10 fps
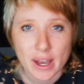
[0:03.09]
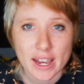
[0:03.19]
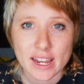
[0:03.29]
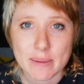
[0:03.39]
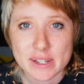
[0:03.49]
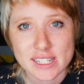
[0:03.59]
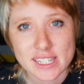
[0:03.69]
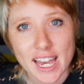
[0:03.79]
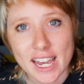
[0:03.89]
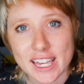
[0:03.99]
My name
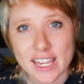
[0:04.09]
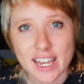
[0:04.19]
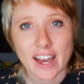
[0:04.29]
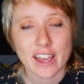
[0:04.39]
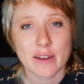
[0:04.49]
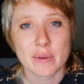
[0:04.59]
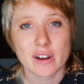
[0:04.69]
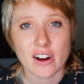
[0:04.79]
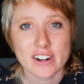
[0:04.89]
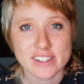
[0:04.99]
is Yaki. I am
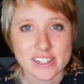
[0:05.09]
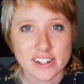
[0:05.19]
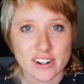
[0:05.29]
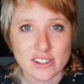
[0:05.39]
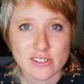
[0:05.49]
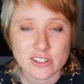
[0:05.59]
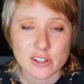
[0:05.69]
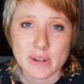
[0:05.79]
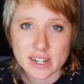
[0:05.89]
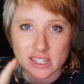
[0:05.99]
an artist here on
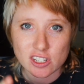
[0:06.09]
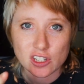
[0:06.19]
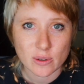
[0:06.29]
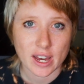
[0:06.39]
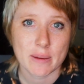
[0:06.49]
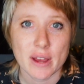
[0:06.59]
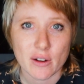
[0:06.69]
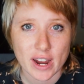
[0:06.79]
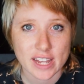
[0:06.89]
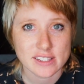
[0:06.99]
YouTube and I teach you how to
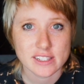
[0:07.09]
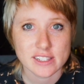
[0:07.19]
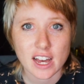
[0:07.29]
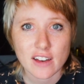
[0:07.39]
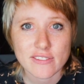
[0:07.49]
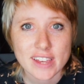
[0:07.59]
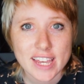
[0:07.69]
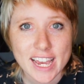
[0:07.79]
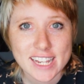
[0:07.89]
make rad stuff.